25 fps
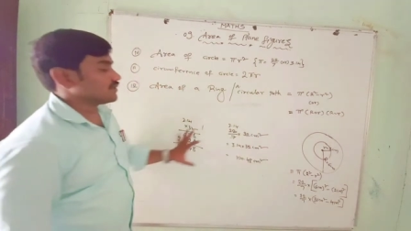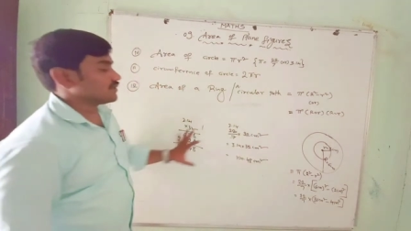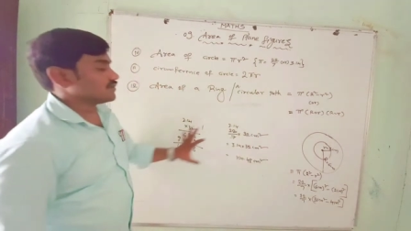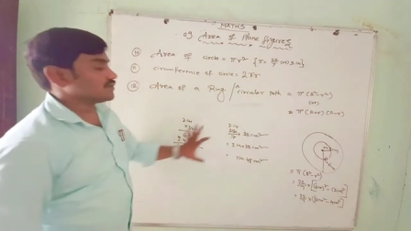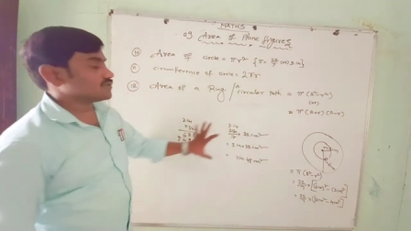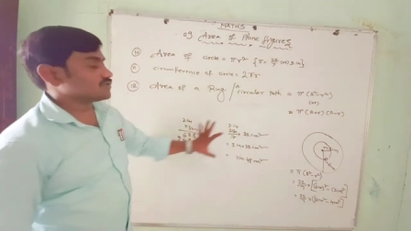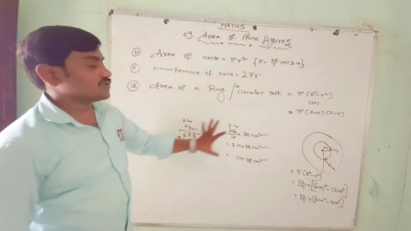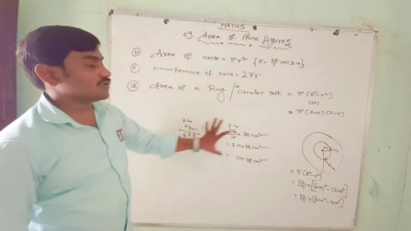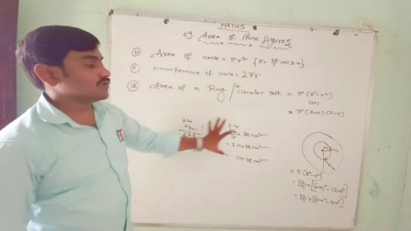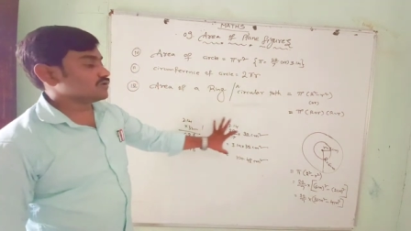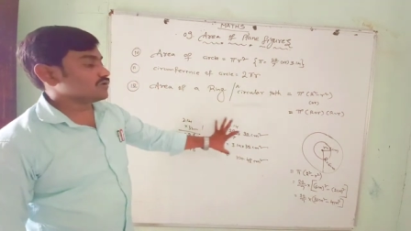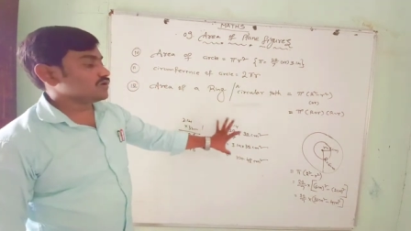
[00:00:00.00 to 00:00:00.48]

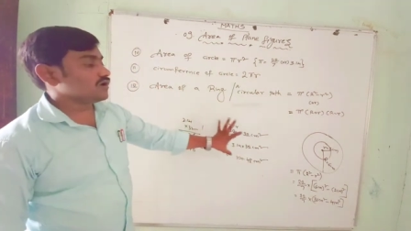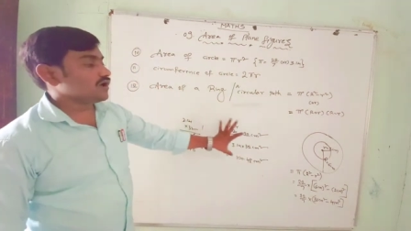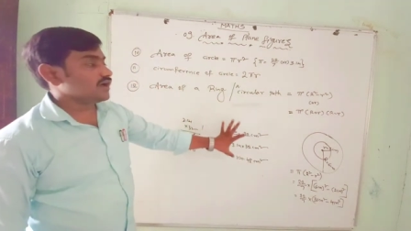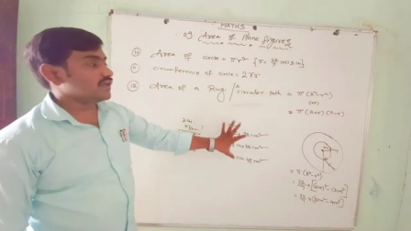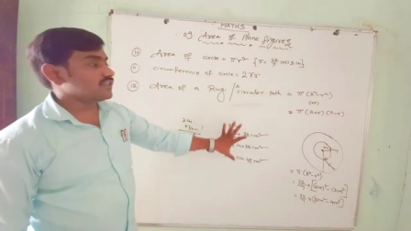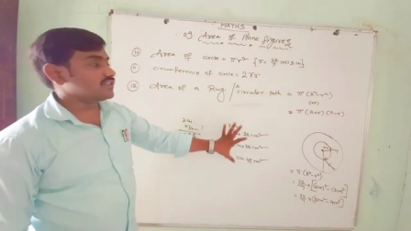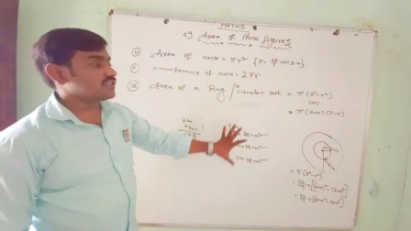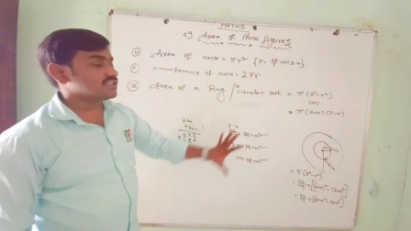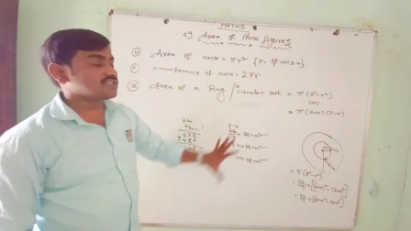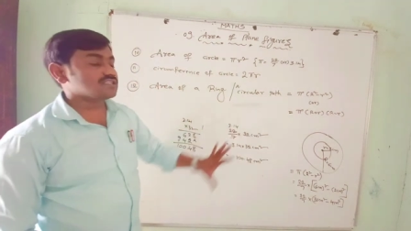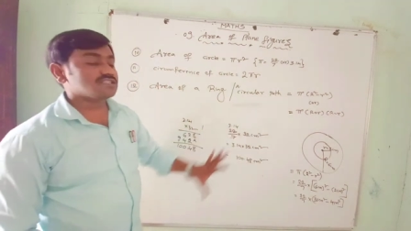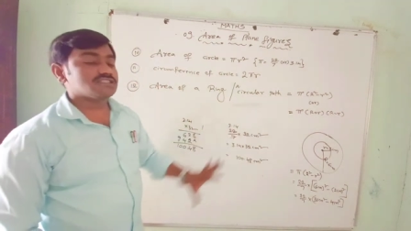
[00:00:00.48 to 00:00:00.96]

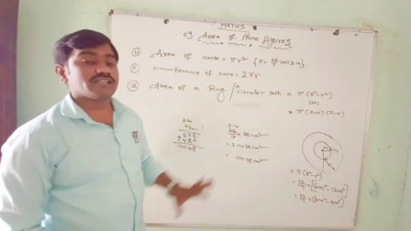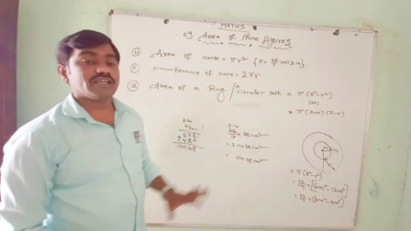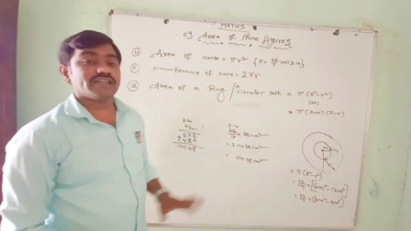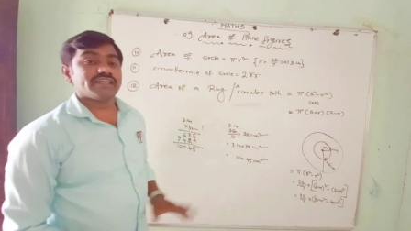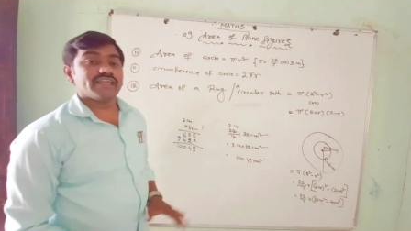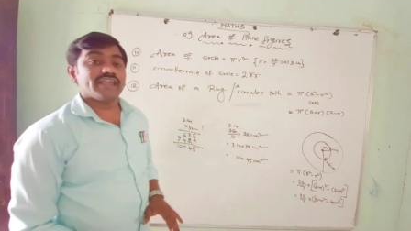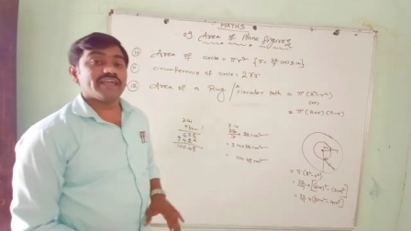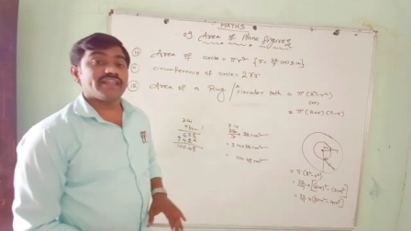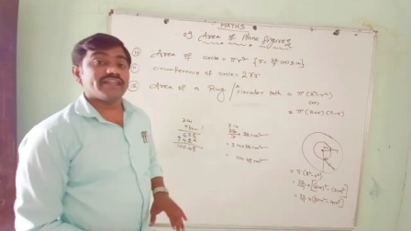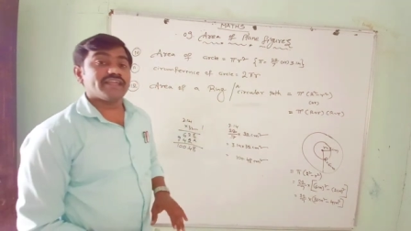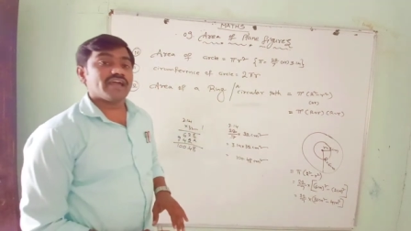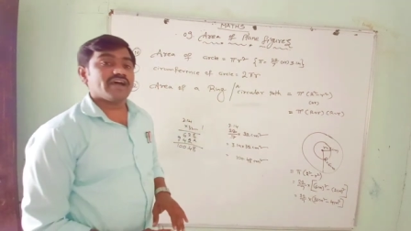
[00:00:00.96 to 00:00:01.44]
So this is the
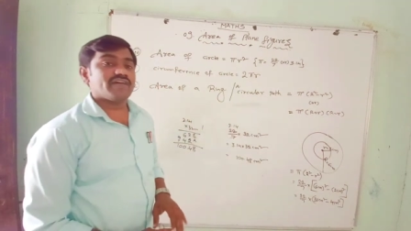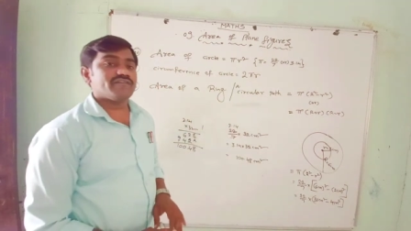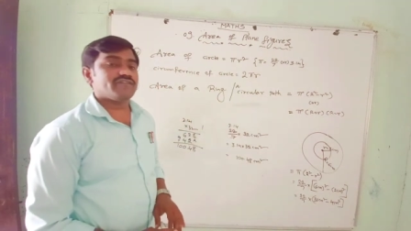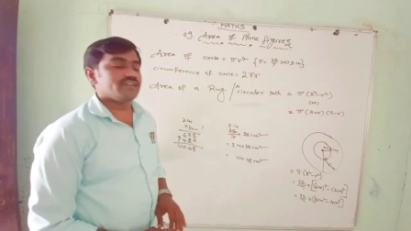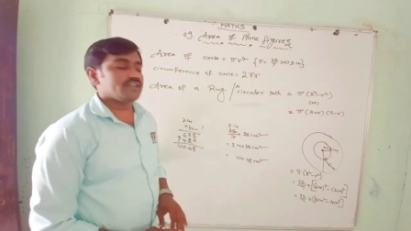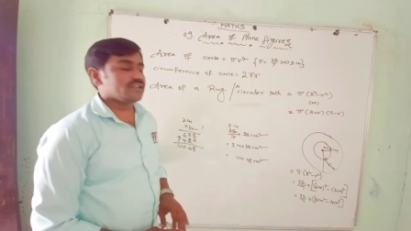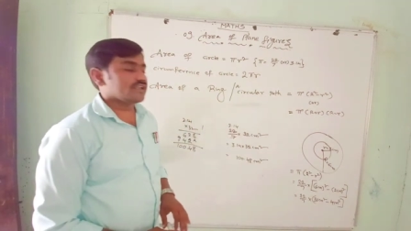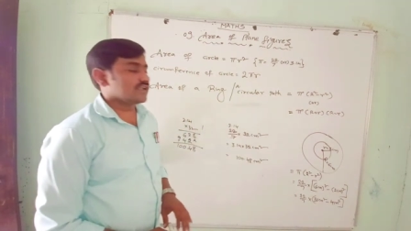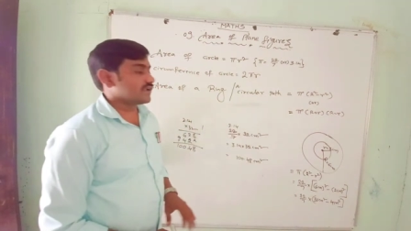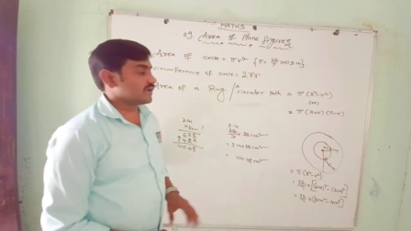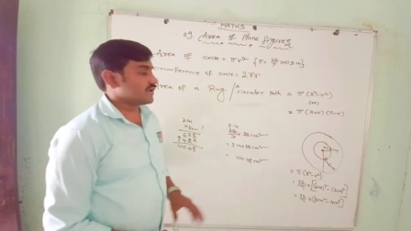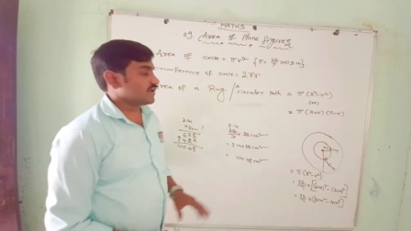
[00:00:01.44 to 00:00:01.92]
area of
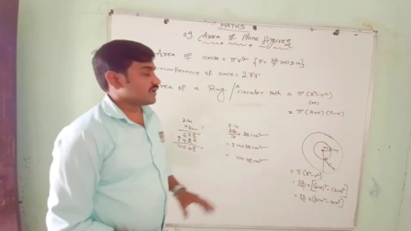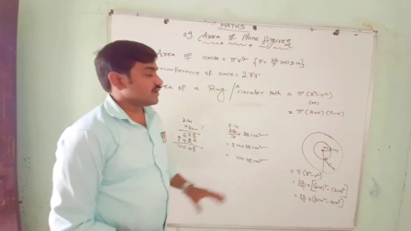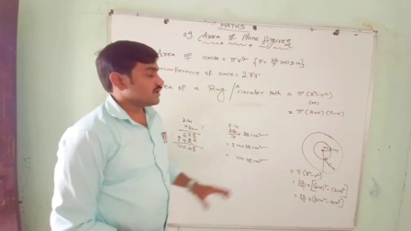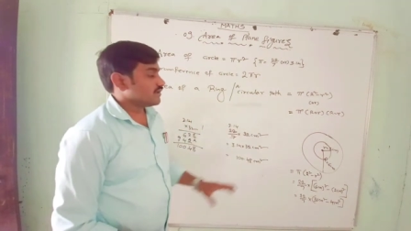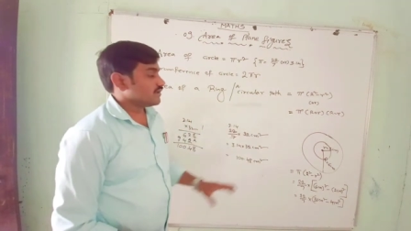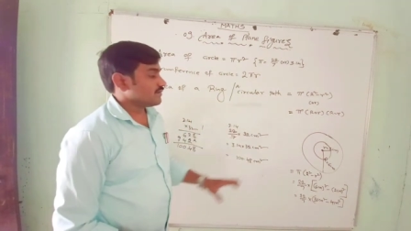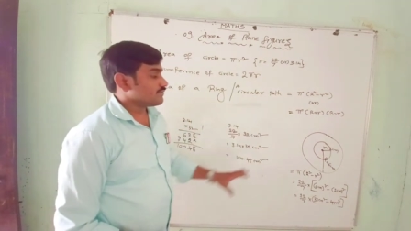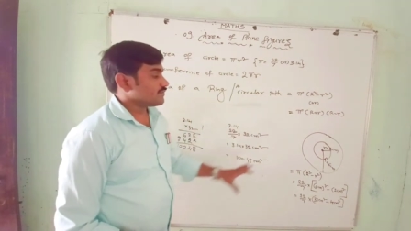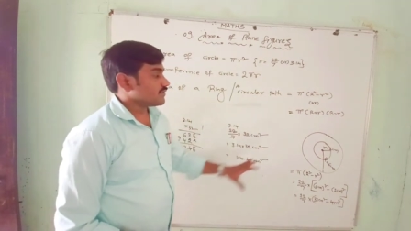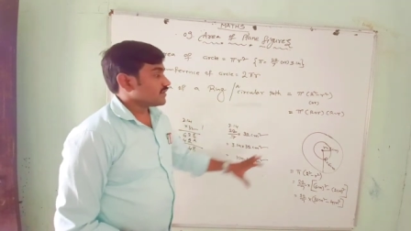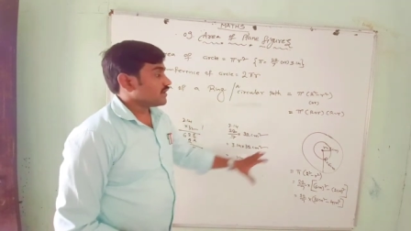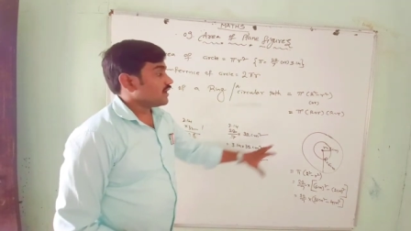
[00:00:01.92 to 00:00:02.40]
the
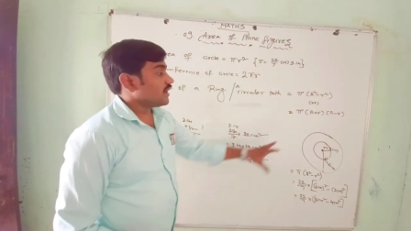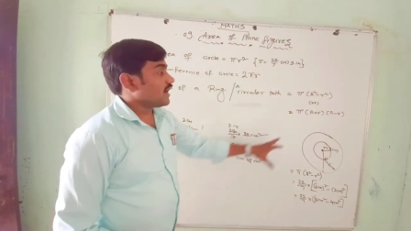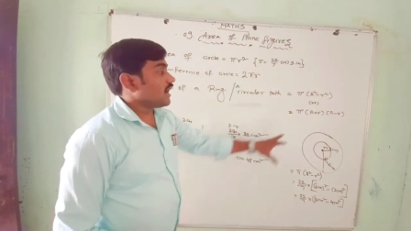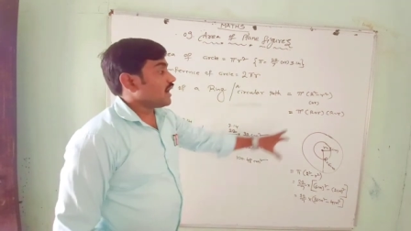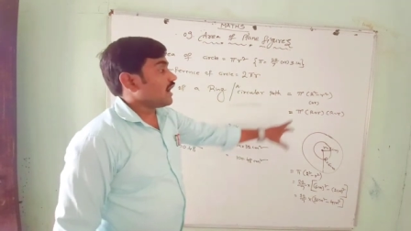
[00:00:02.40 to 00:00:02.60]
ring.